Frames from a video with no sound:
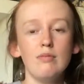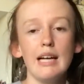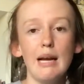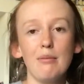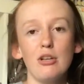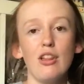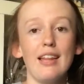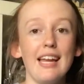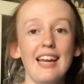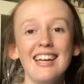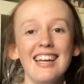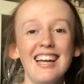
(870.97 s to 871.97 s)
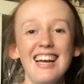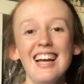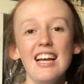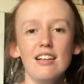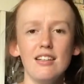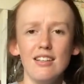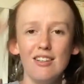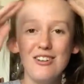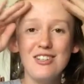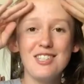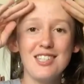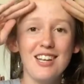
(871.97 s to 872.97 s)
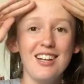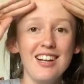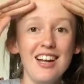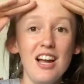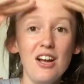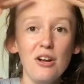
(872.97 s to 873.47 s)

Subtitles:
Okay, I'm gonna do that again. Who's sleeping?